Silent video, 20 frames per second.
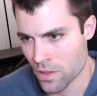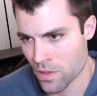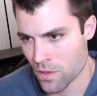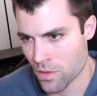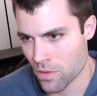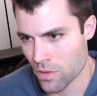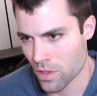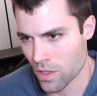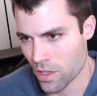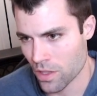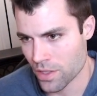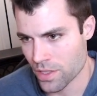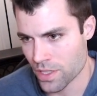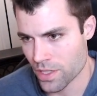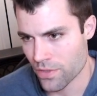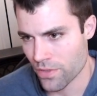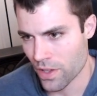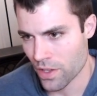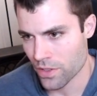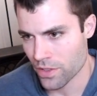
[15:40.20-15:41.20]
We'll call it
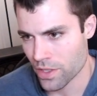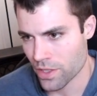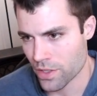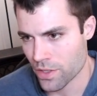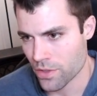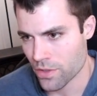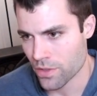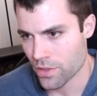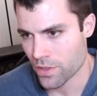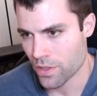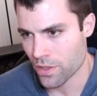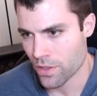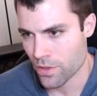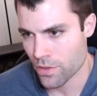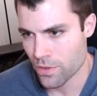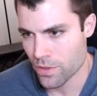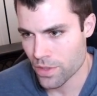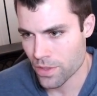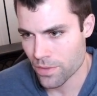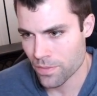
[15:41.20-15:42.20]

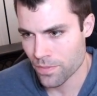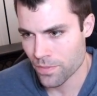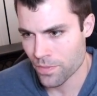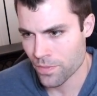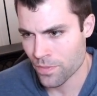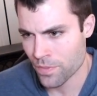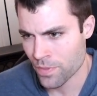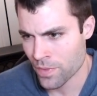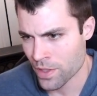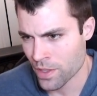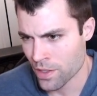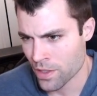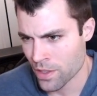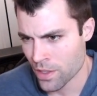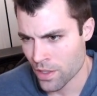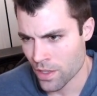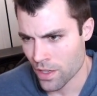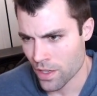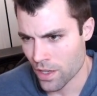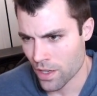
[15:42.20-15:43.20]
SvelteKit.
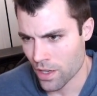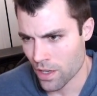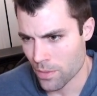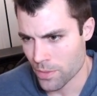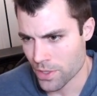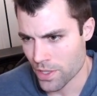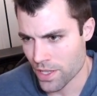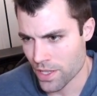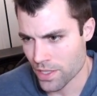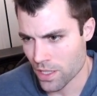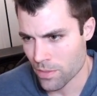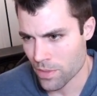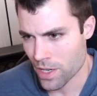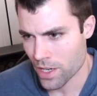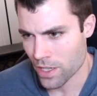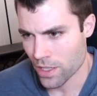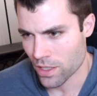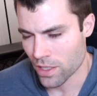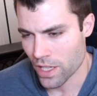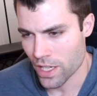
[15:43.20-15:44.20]
So that's going to be
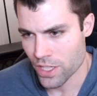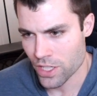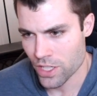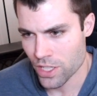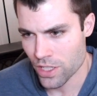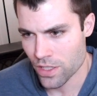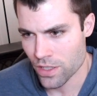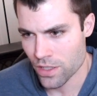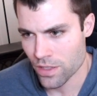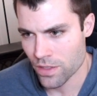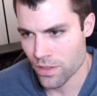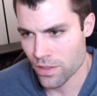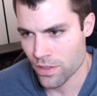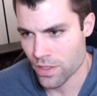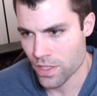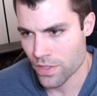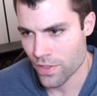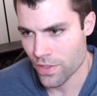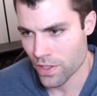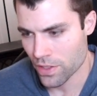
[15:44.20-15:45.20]
our collection,
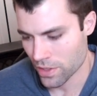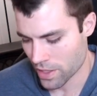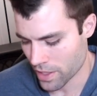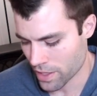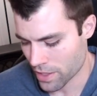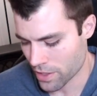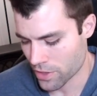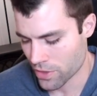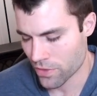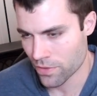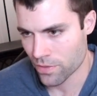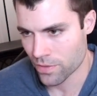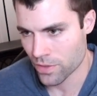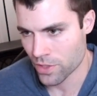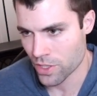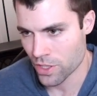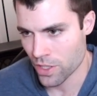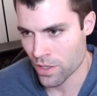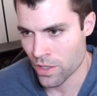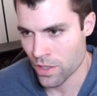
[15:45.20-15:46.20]
SvelteKit,
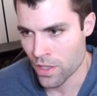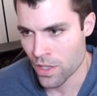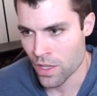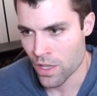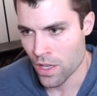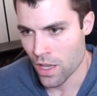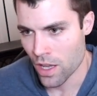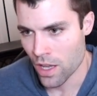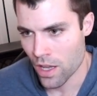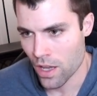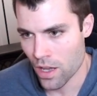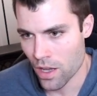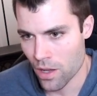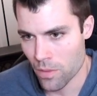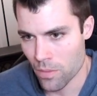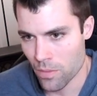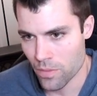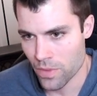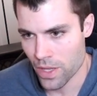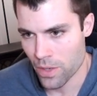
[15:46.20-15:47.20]
sure,
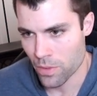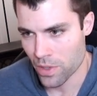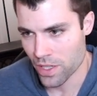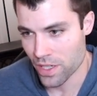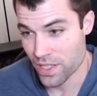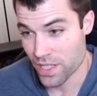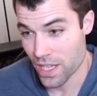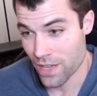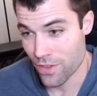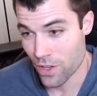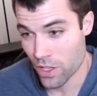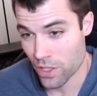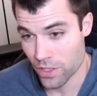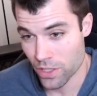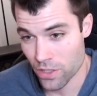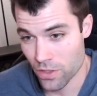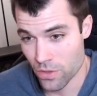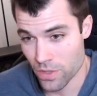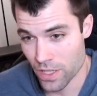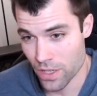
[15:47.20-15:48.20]
that we're going to save all our
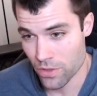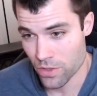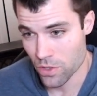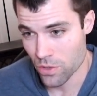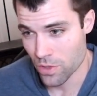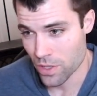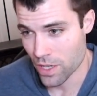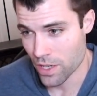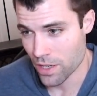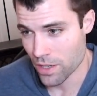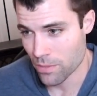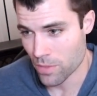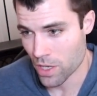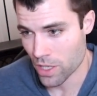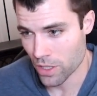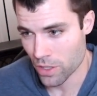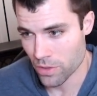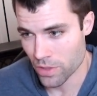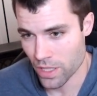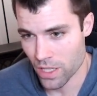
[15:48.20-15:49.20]
to-dos out to in our
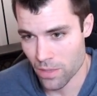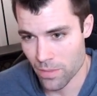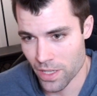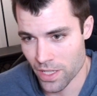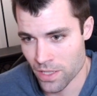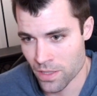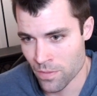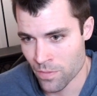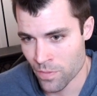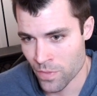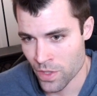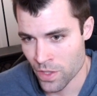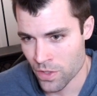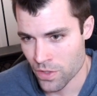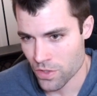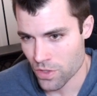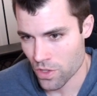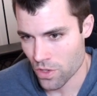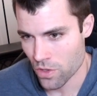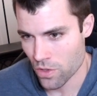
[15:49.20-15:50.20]
Mongo database.
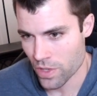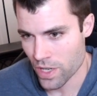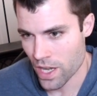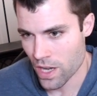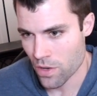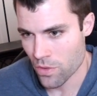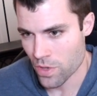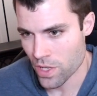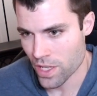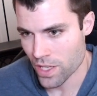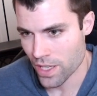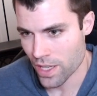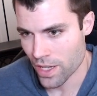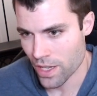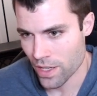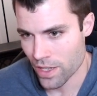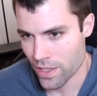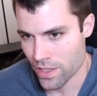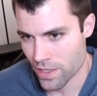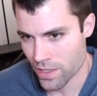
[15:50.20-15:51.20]
So now we
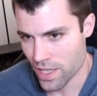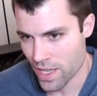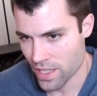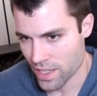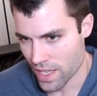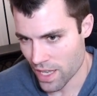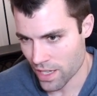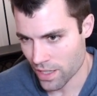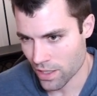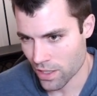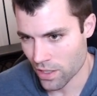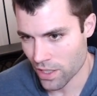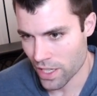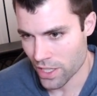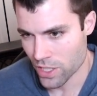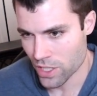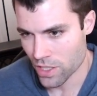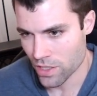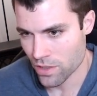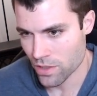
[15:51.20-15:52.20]
can take that
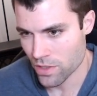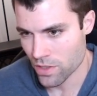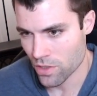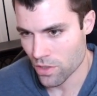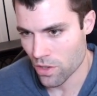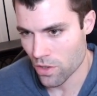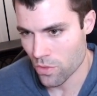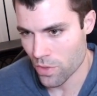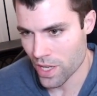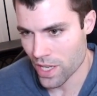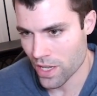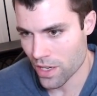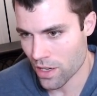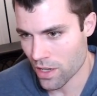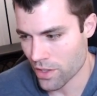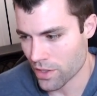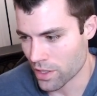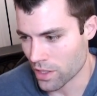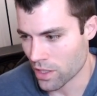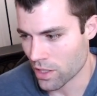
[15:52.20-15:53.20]
collection, so await
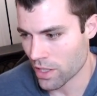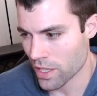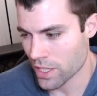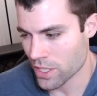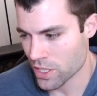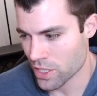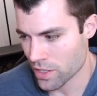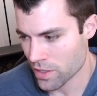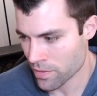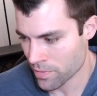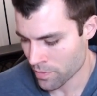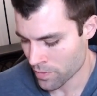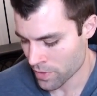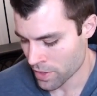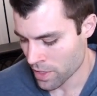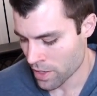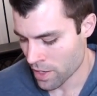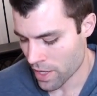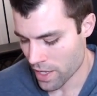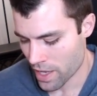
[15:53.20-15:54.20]
on the collection,
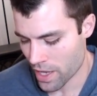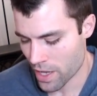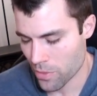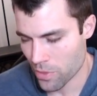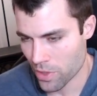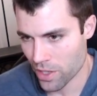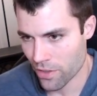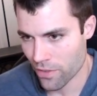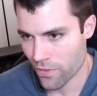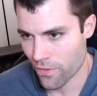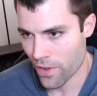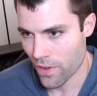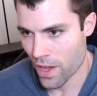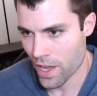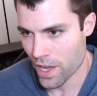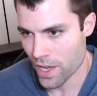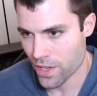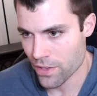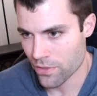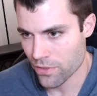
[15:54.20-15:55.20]
and we're going to
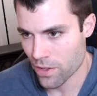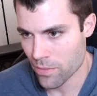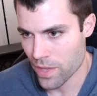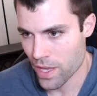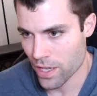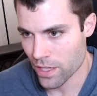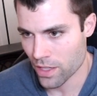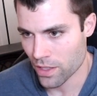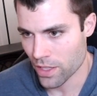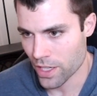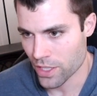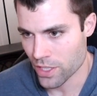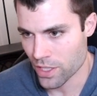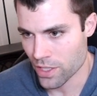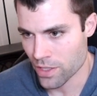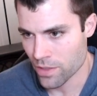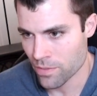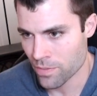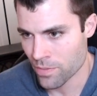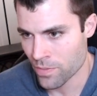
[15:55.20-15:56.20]
find from that
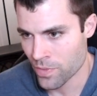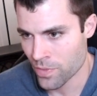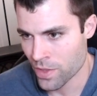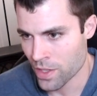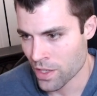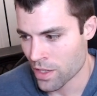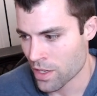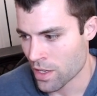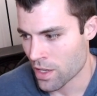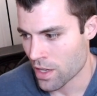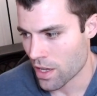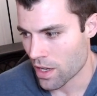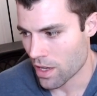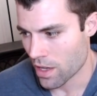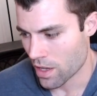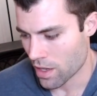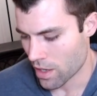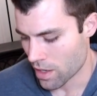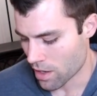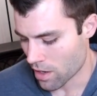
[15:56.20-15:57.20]
collection
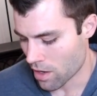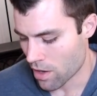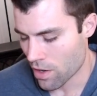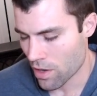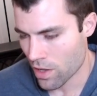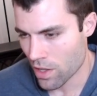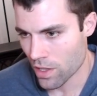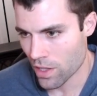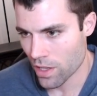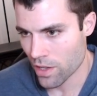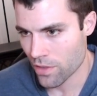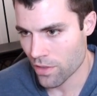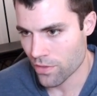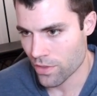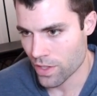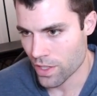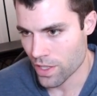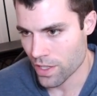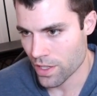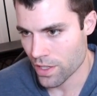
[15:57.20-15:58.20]
all of
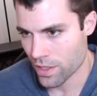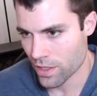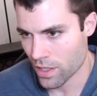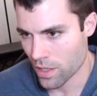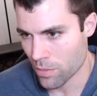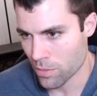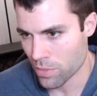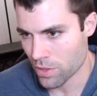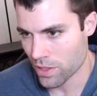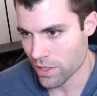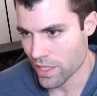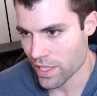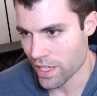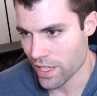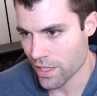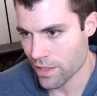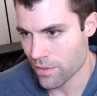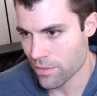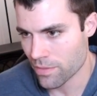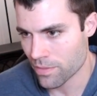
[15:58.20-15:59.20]
the completed.